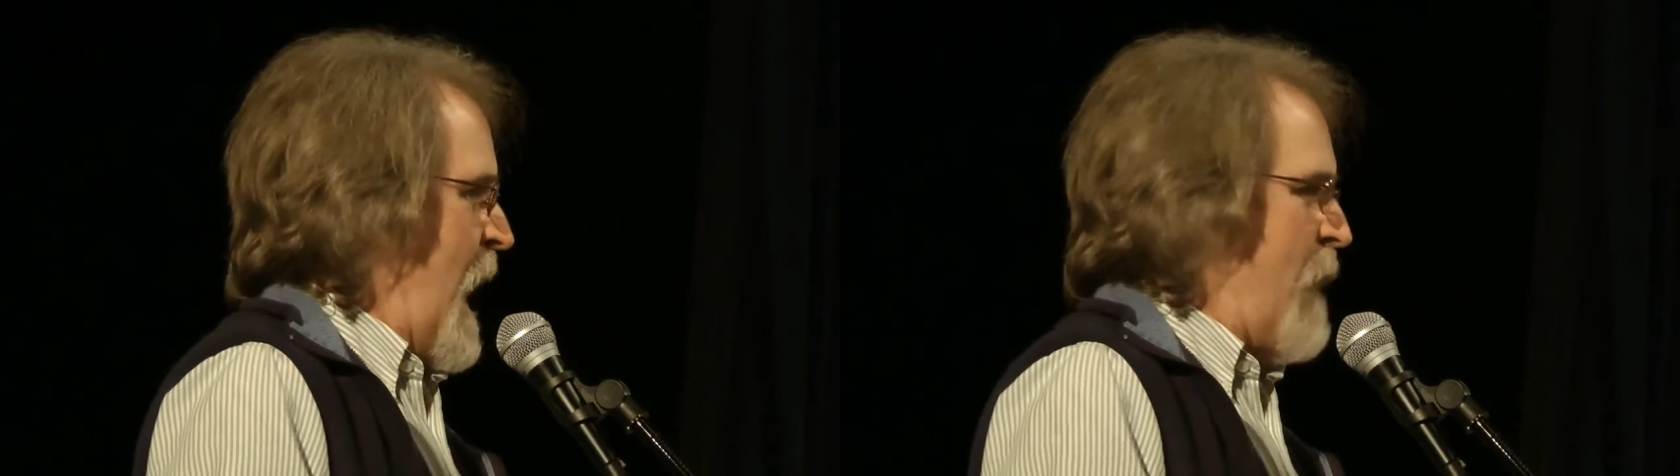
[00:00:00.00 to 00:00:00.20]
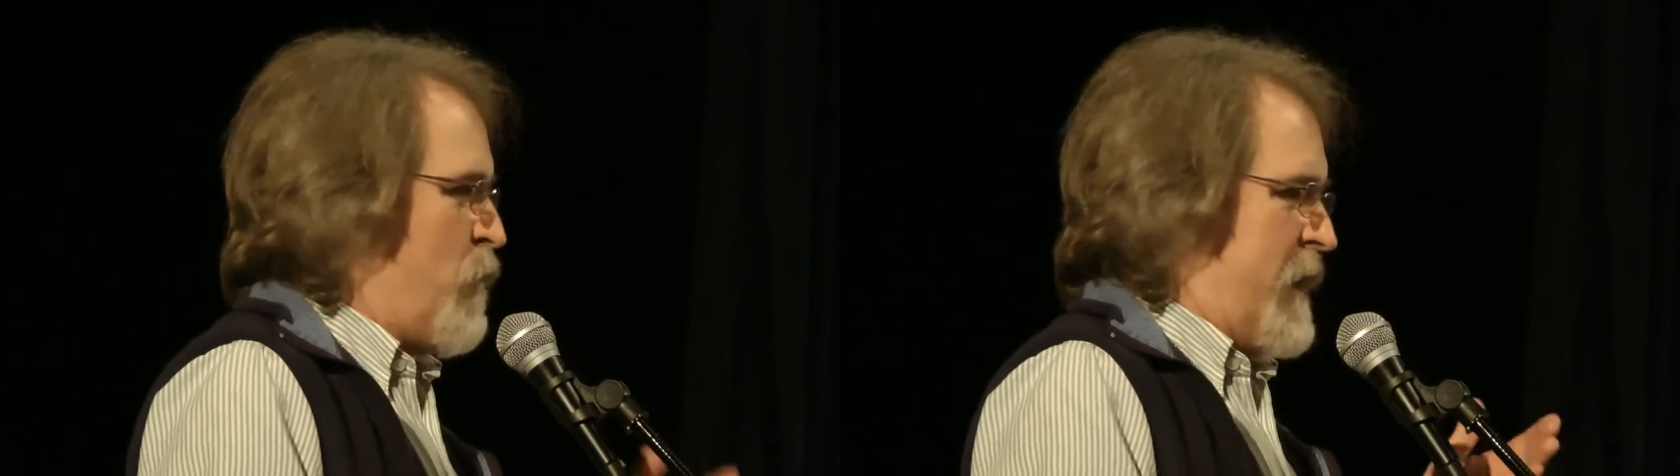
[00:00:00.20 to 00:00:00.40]

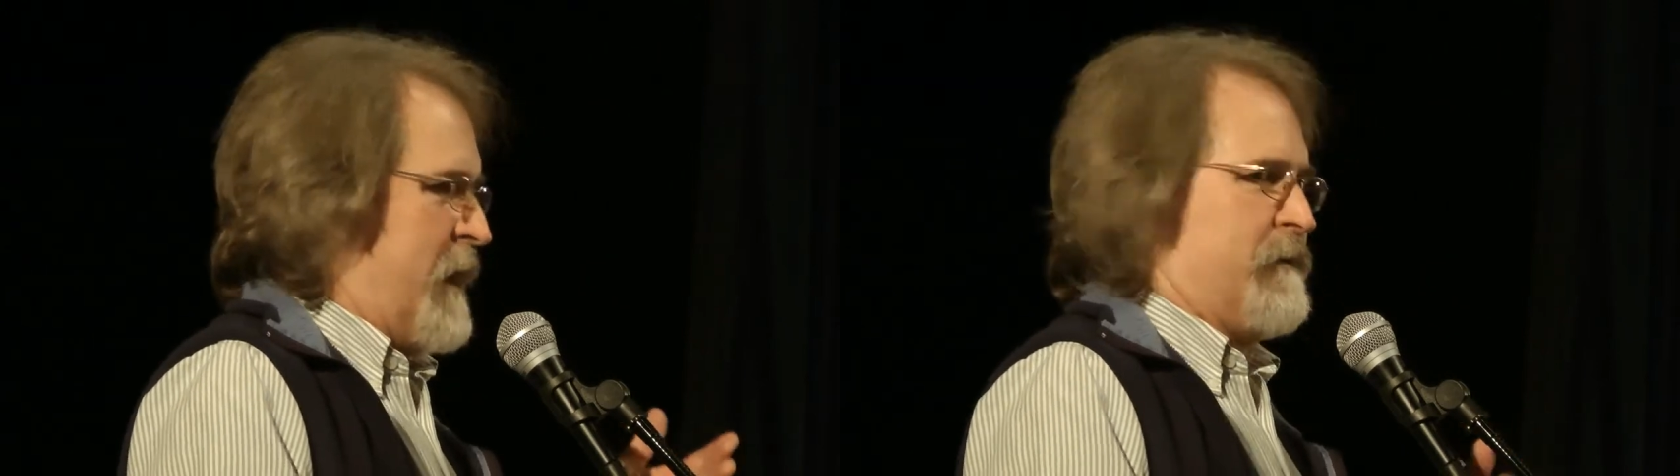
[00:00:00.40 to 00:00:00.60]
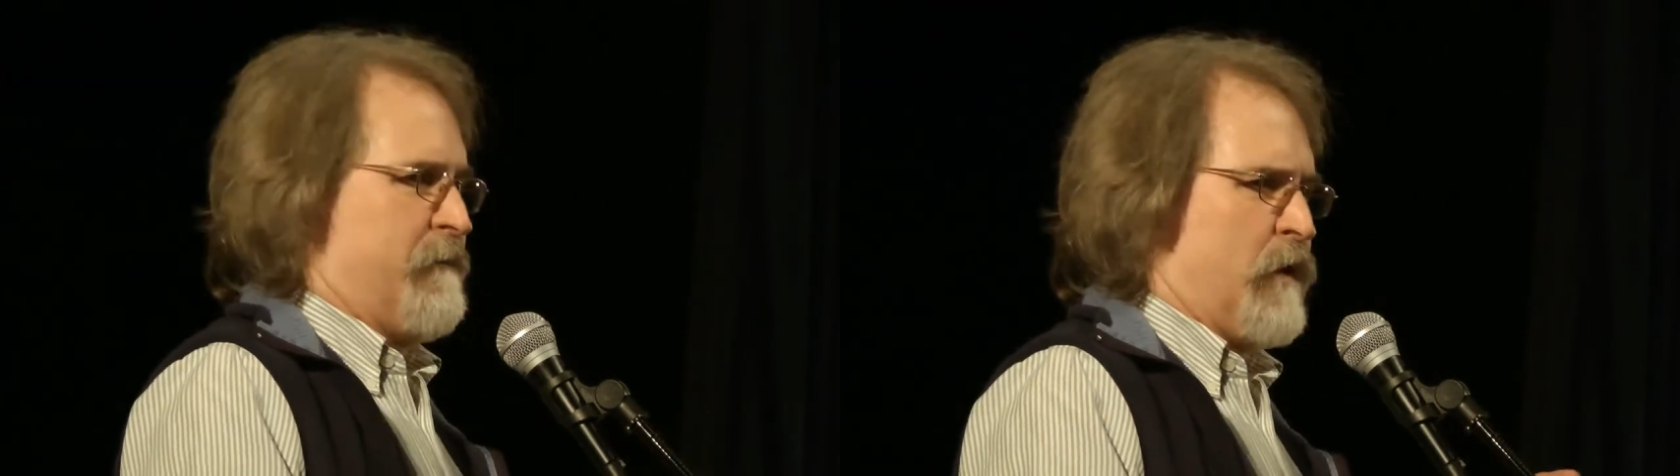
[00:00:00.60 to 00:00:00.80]
I went,
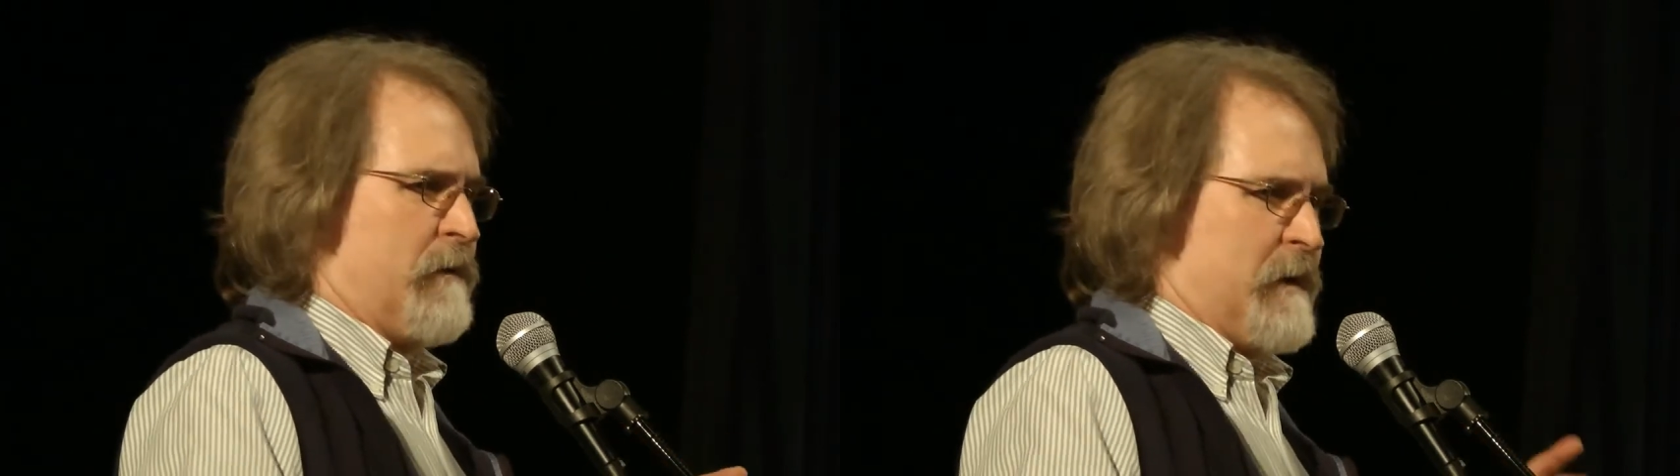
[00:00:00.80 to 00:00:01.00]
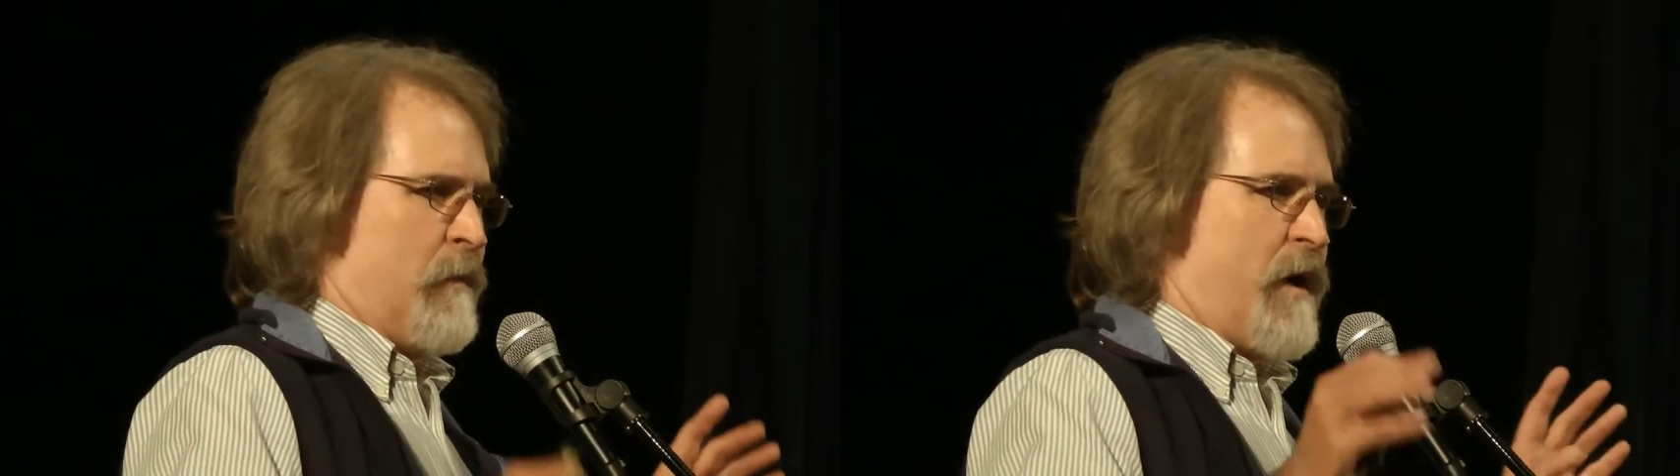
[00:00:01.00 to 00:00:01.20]
and
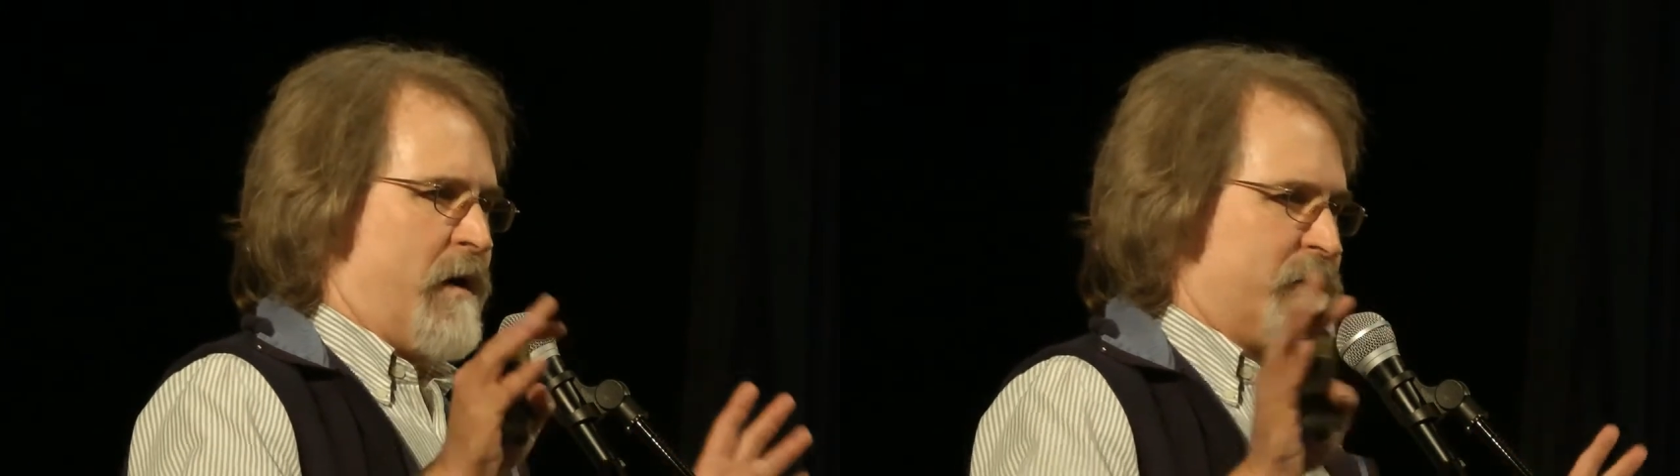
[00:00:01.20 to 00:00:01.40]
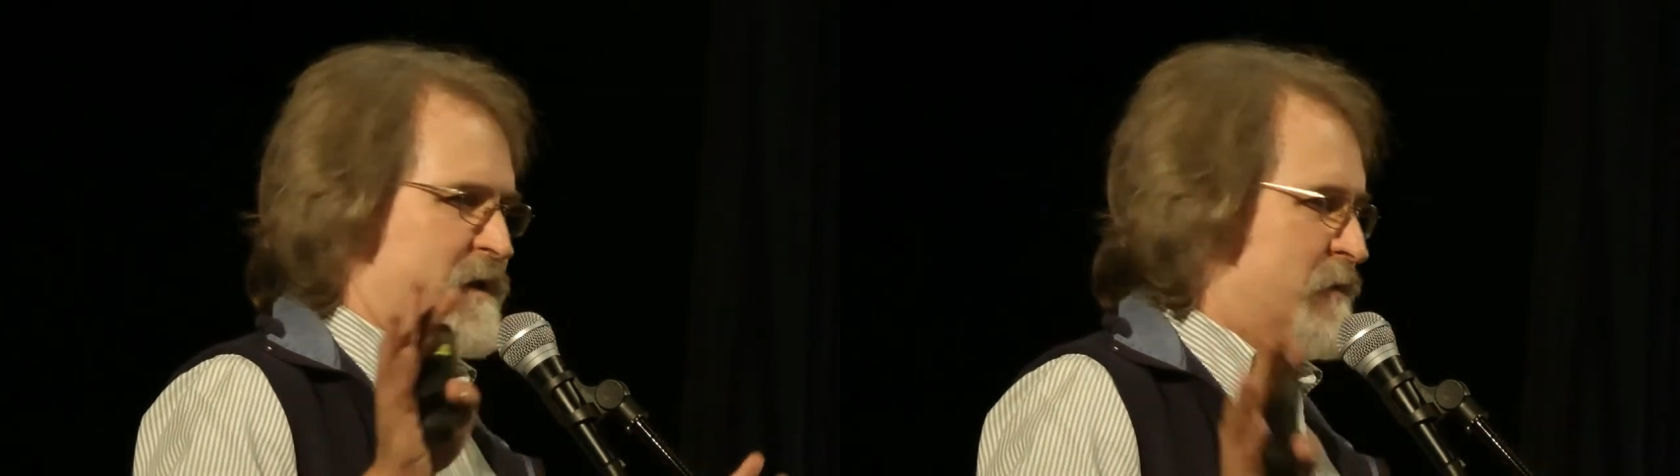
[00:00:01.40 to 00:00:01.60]
apologies